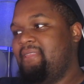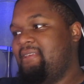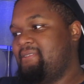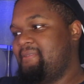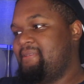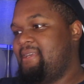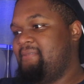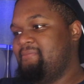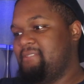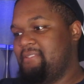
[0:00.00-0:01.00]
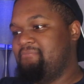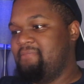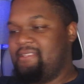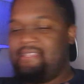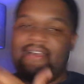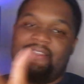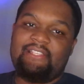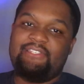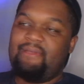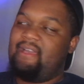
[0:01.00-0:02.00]
that sometimes the sound
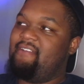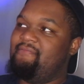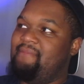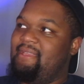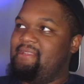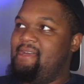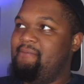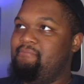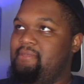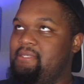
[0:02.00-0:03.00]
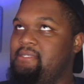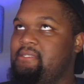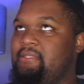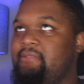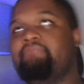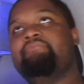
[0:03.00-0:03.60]
that you have may not be